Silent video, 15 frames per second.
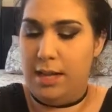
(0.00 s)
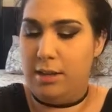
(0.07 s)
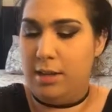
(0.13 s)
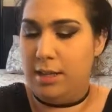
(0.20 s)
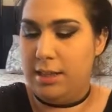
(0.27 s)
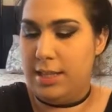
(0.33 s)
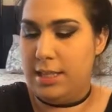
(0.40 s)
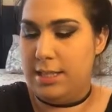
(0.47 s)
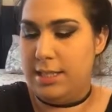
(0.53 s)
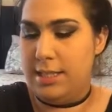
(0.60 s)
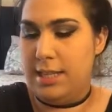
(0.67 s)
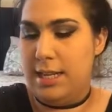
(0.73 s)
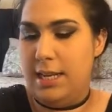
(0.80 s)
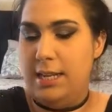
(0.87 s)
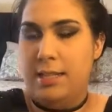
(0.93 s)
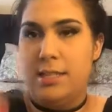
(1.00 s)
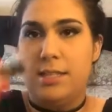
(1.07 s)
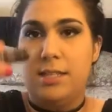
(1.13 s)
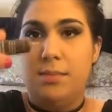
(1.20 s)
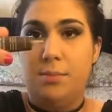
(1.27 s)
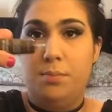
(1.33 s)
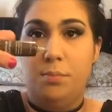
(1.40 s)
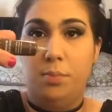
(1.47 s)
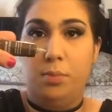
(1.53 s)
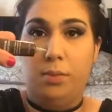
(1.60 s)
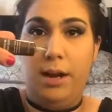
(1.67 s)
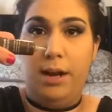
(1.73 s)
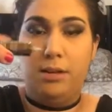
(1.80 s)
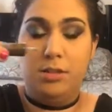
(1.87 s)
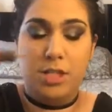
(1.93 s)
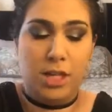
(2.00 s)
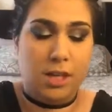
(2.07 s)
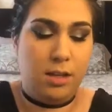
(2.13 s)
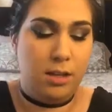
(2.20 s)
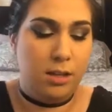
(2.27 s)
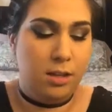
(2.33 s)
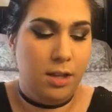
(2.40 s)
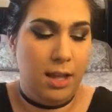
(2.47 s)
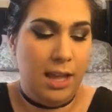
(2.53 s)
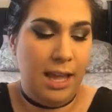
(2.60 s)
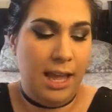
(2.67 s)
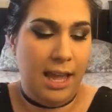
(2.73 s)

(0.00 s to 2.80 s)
I got this NYX brow gel,